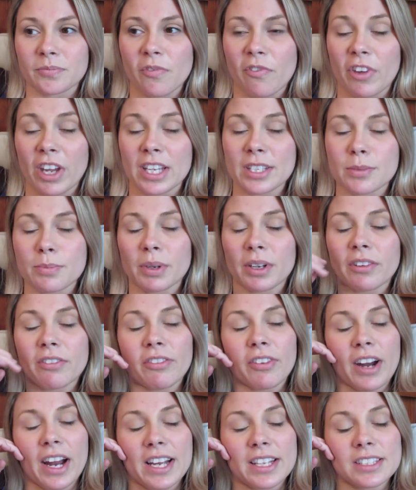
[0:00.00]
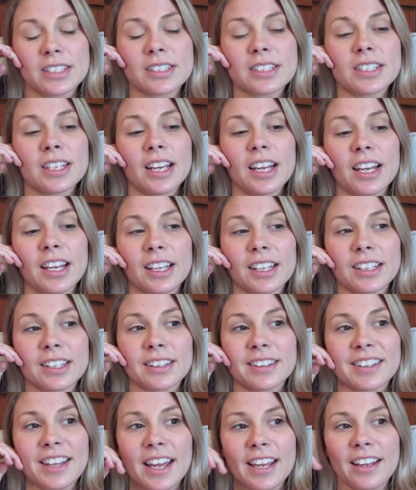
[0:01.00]
Facebook friends,
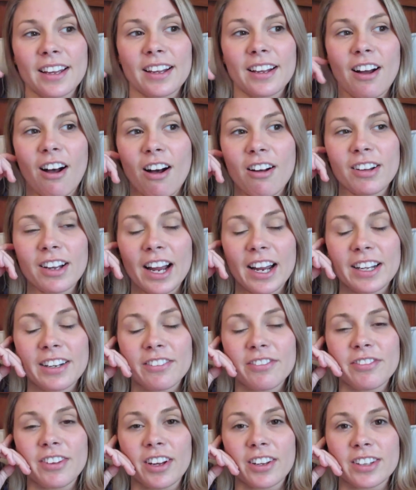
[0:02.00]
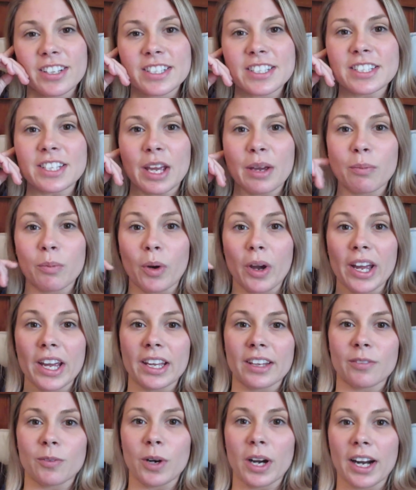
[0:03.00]
they all kind of felt the same
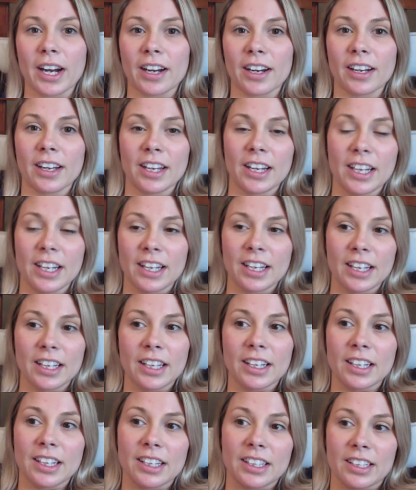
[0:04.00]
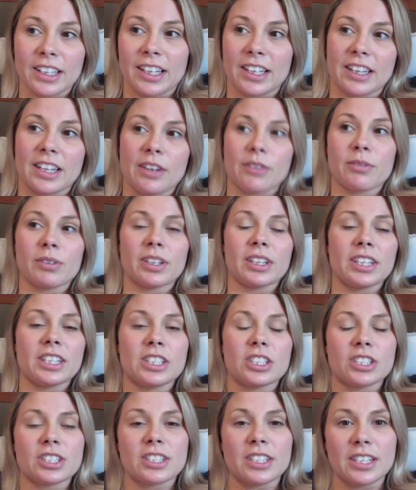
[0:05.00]
way, where like they really
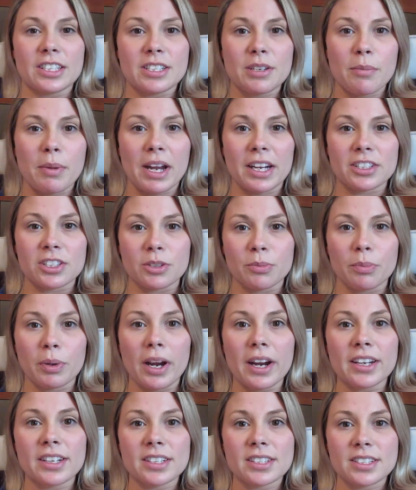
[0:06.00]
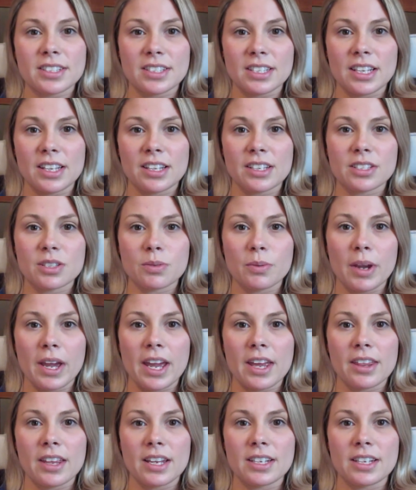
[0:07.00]
just didn't imagine pregnancy this way.